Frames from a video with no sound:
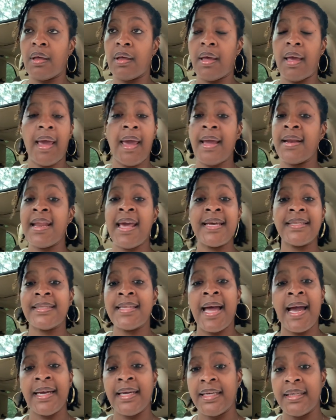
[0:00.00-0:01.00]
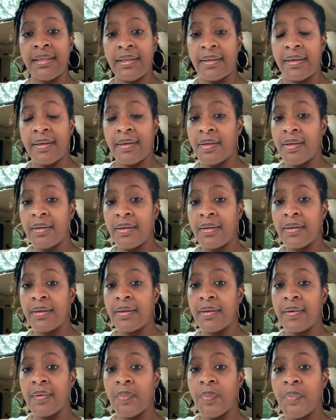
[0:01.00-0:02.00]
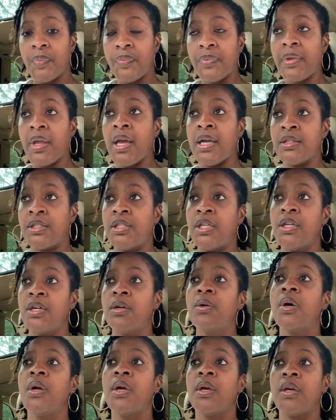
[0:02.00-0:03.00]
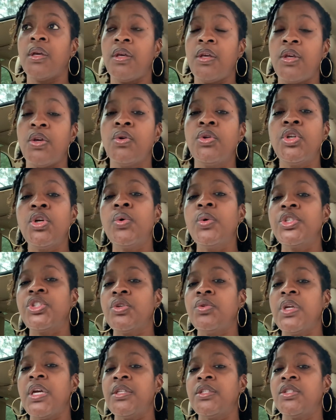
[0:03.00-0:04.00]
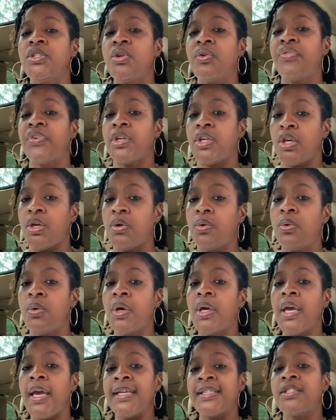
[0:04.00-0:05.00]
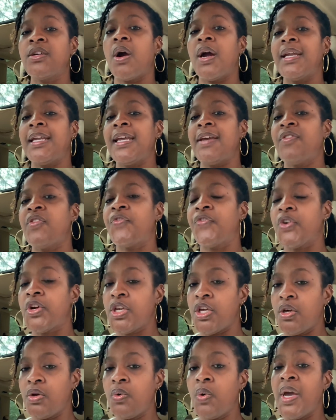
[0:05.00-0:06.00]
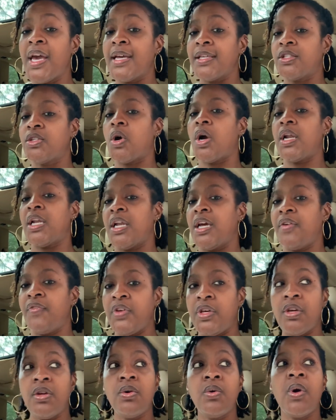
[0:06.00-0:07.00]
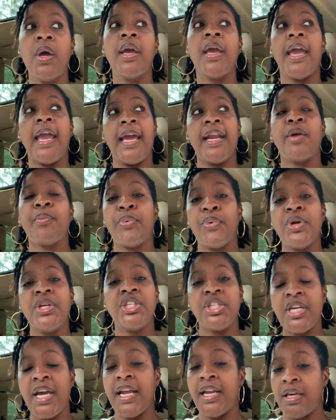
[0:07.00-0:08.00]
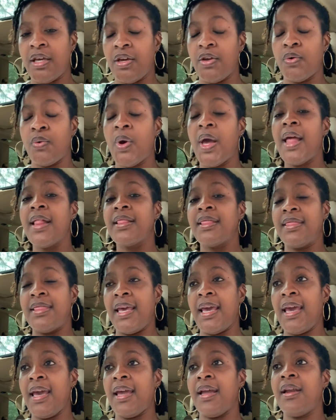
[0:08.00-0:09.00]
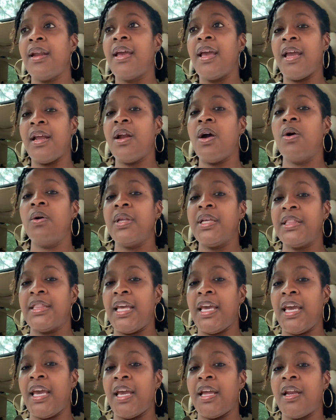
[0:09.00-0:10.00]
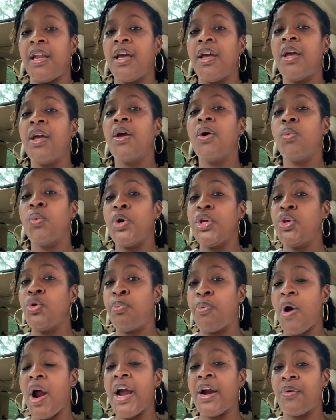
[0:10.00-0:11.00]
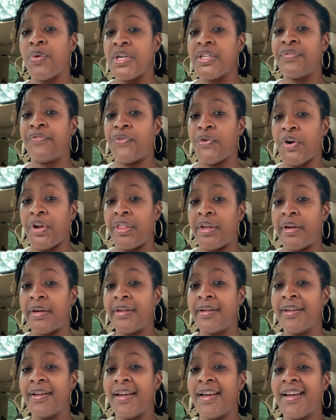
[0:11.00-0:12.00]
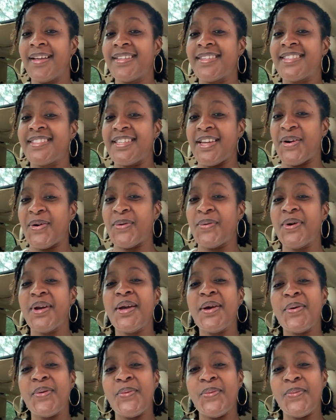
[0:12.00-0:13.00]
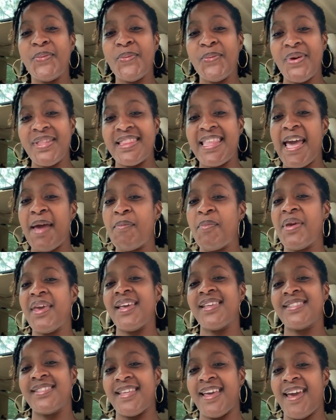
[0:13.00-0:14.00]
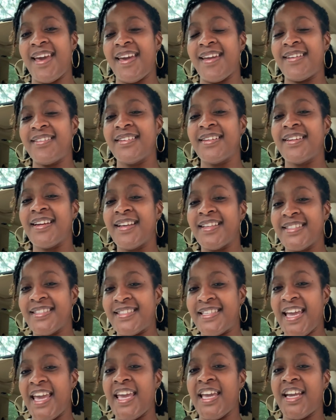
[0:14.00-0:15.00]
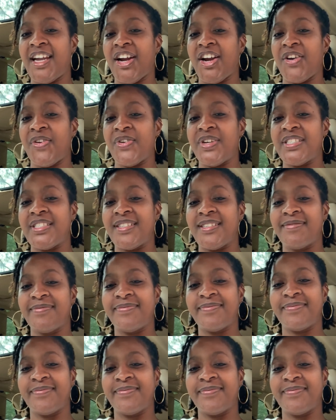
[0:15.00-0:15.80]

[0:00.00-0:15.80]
And that's not good. Until you do what you need to do for you and start living for you and start loving you and appreciating you, then and only then will you progress further. So with that being said, stay encouraged.